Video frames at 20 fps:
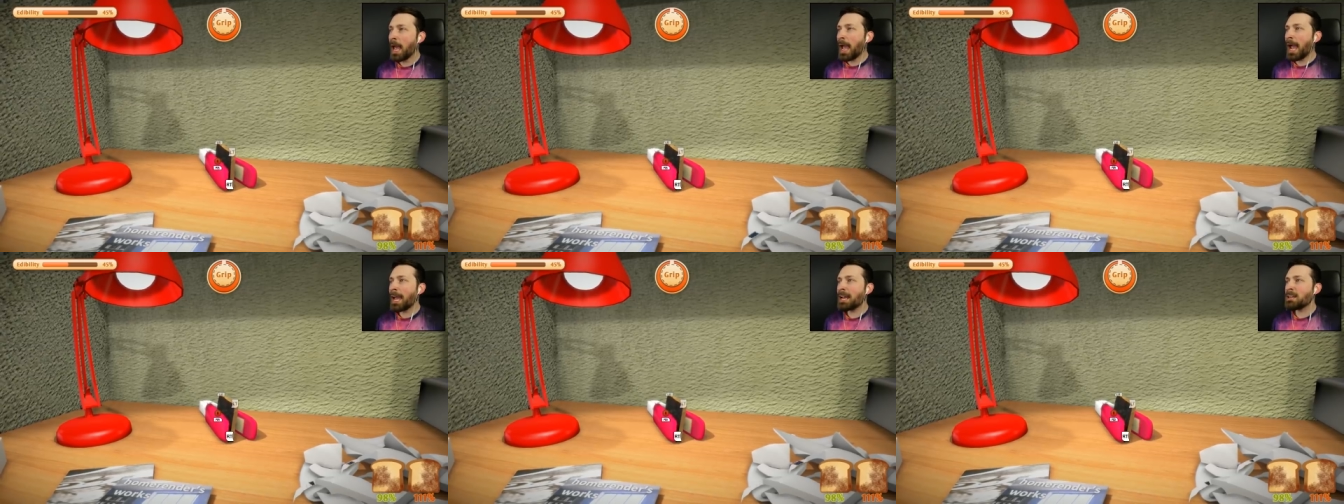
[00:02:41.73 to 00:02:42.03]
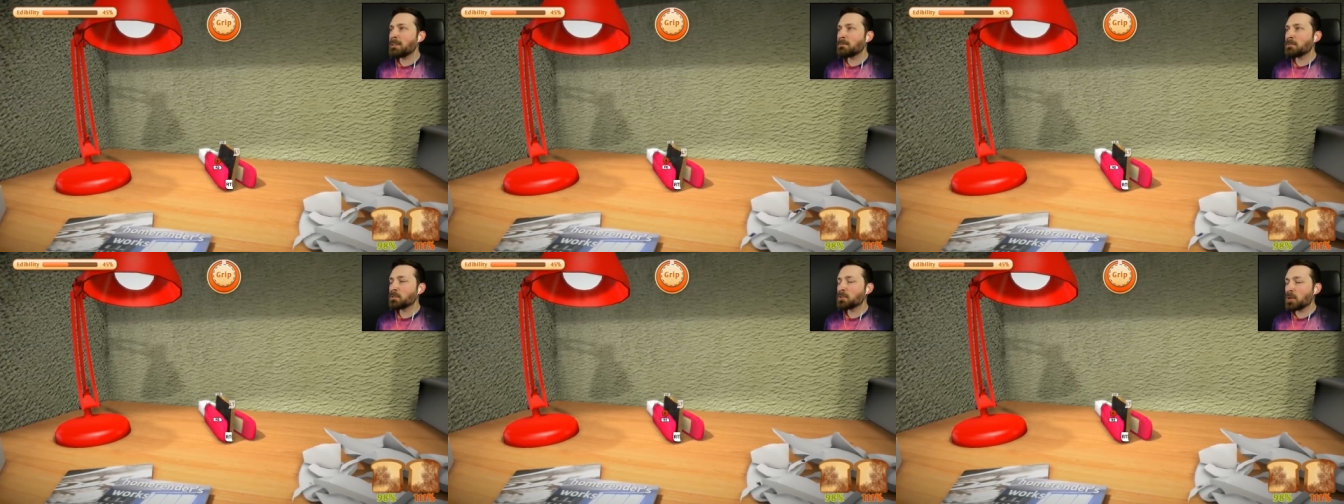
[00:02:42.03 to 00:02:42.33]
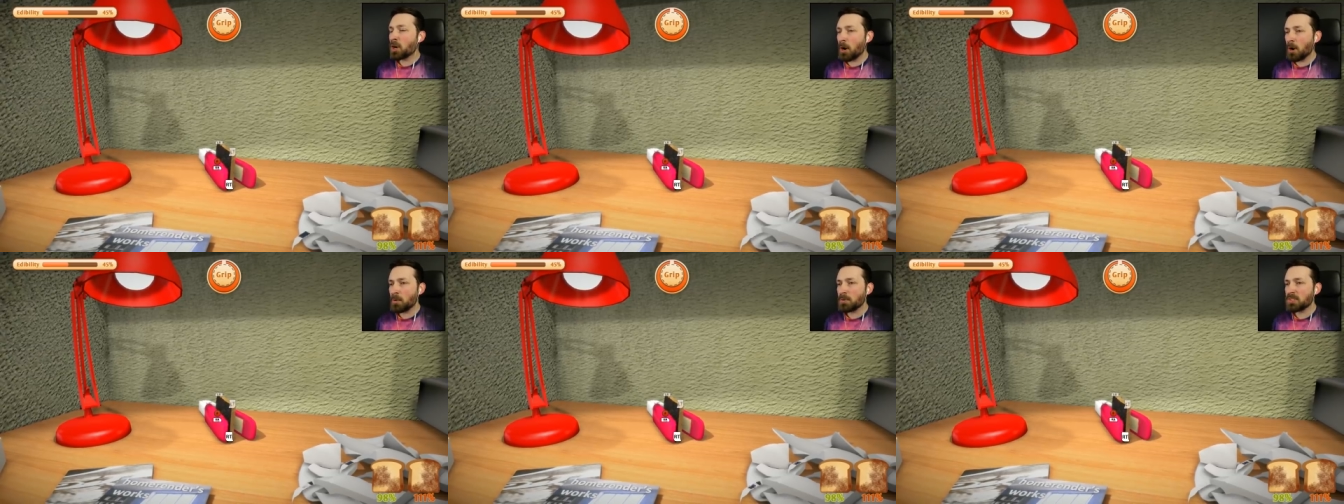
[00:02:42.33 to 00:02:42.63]
And if you're
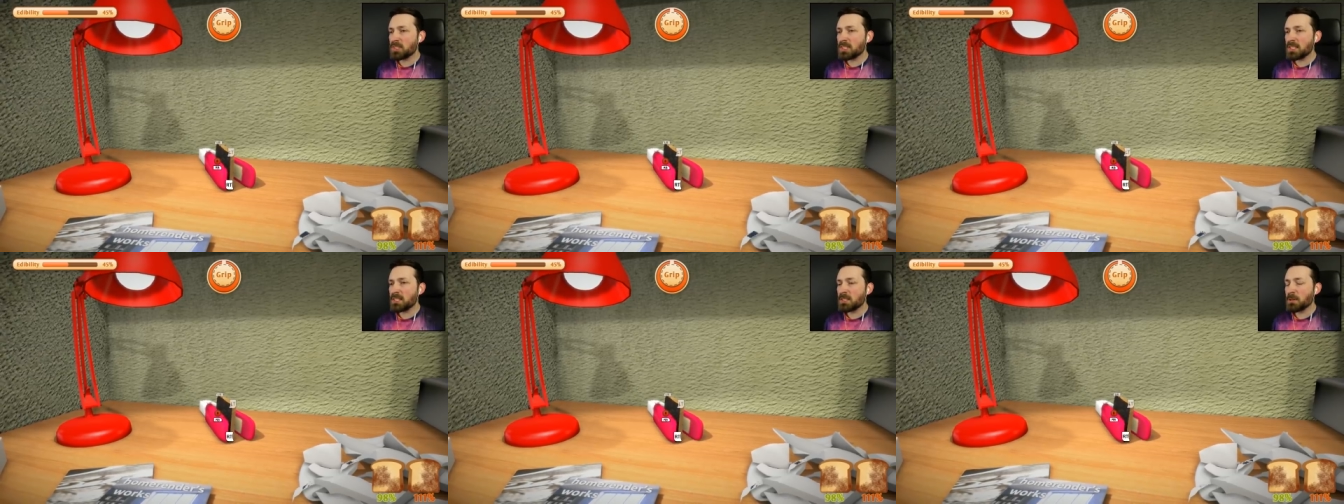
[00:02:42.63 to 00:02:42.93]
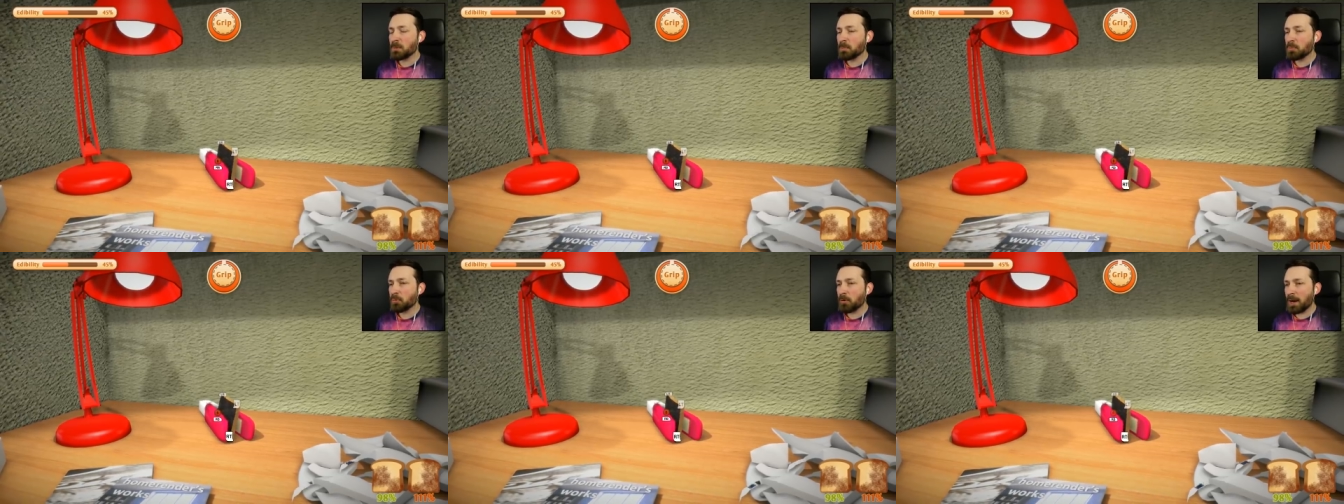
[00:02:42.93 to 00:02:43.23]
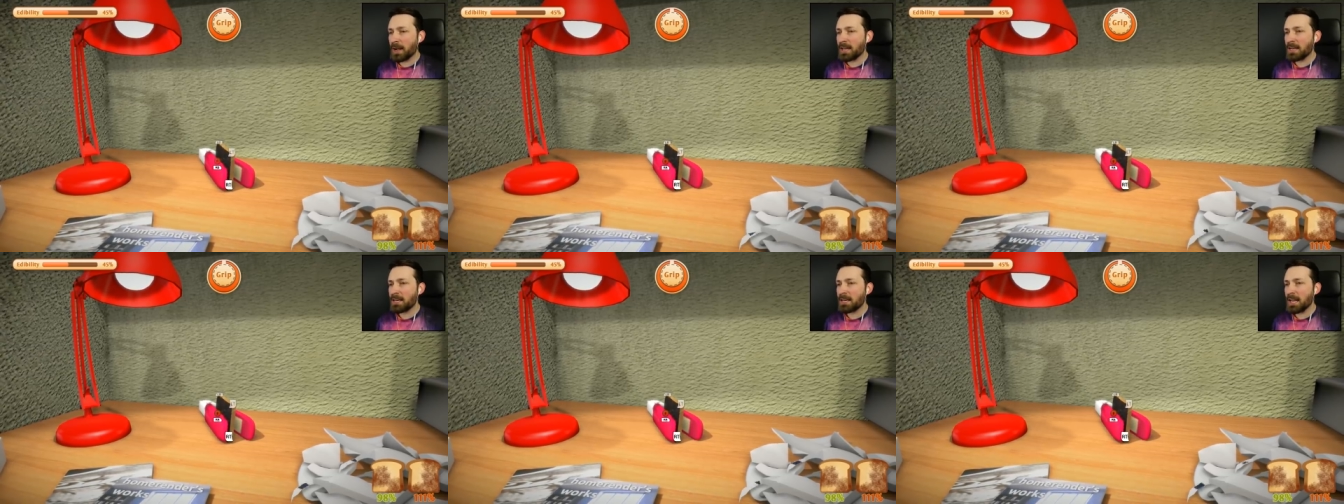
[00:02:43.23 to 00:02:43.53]
toasting your
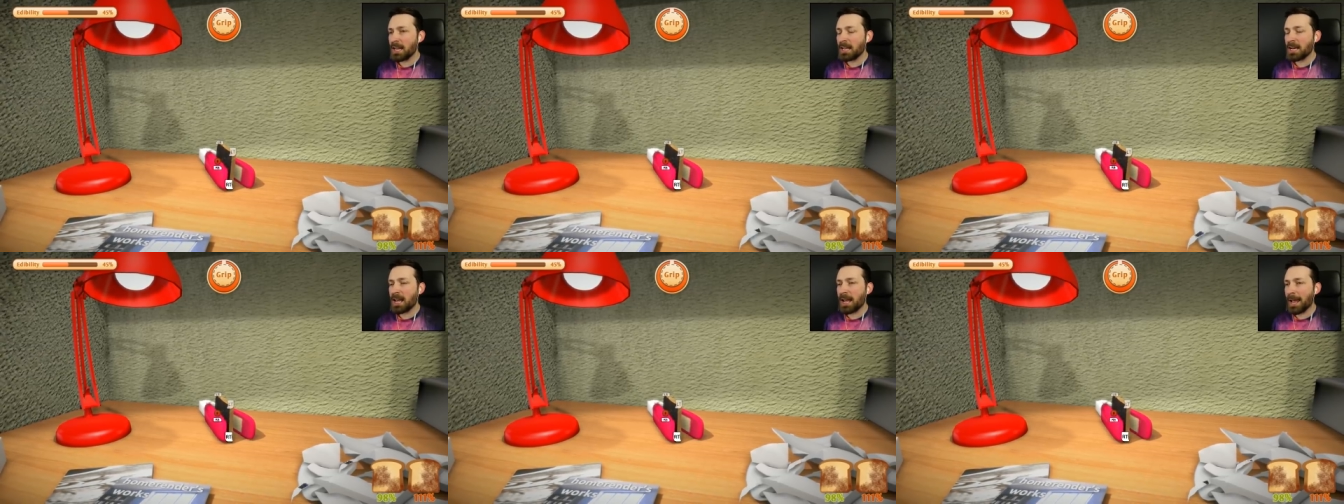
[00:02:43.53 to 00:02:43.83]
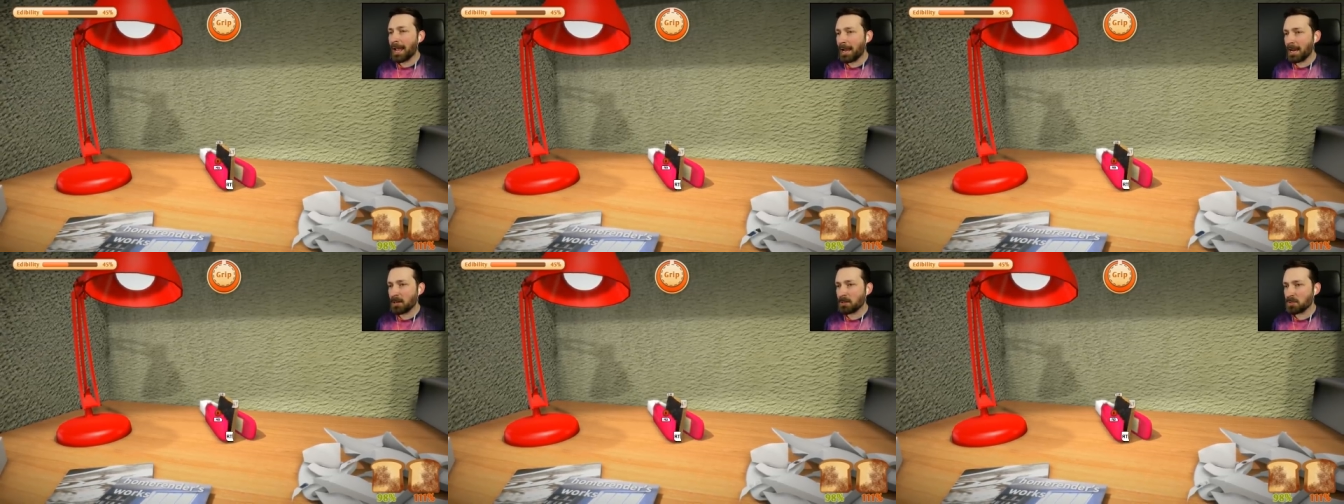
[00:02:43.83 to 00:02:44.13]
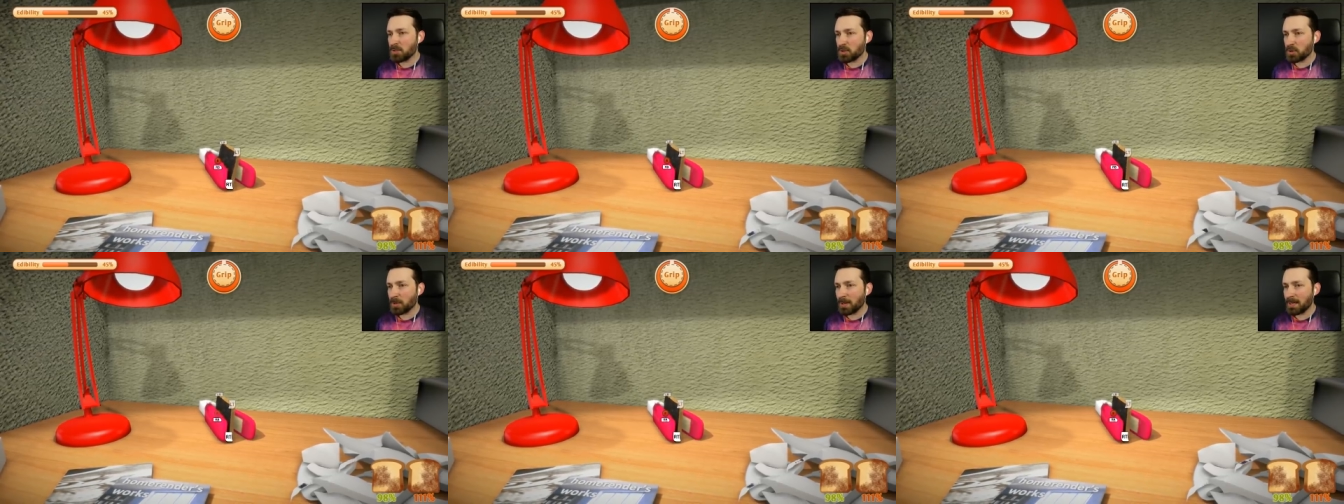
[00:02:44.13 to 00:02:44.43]
bread in a hair
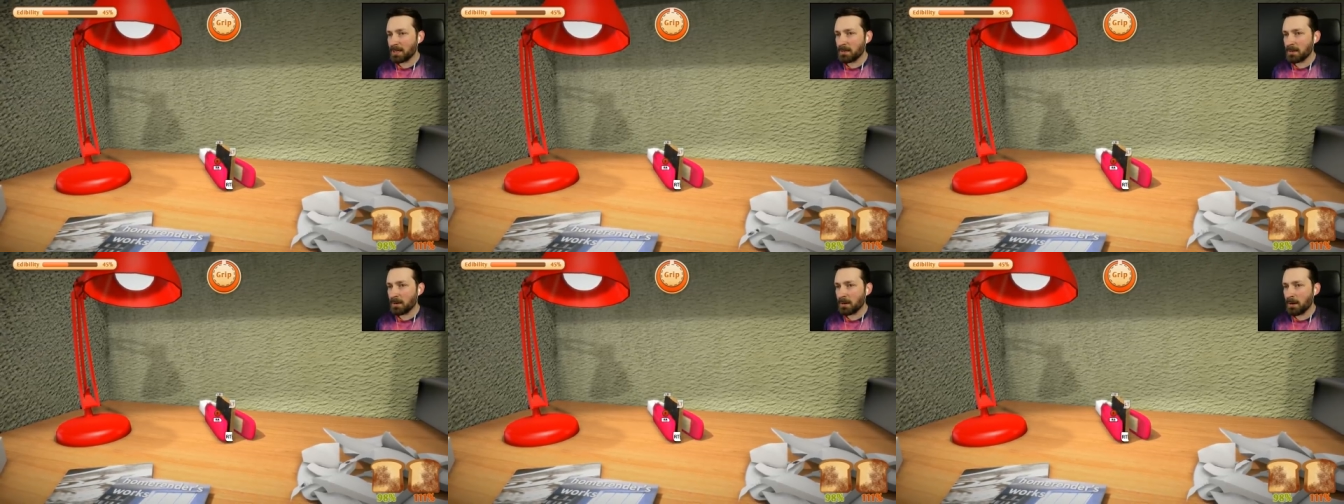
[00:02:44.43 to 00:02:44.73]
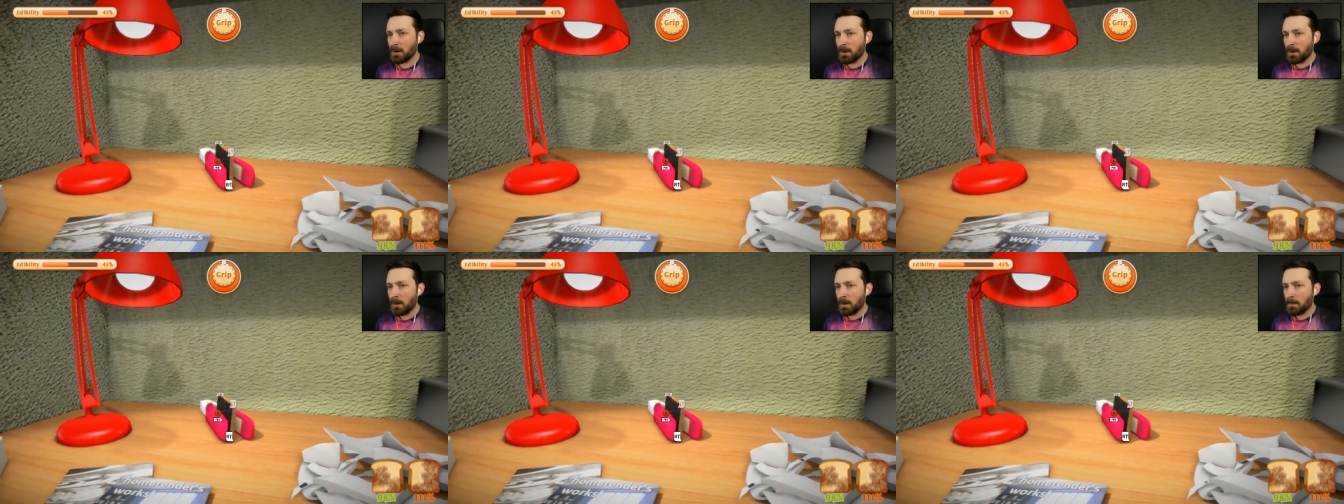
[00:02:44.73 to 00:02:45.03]
straightener,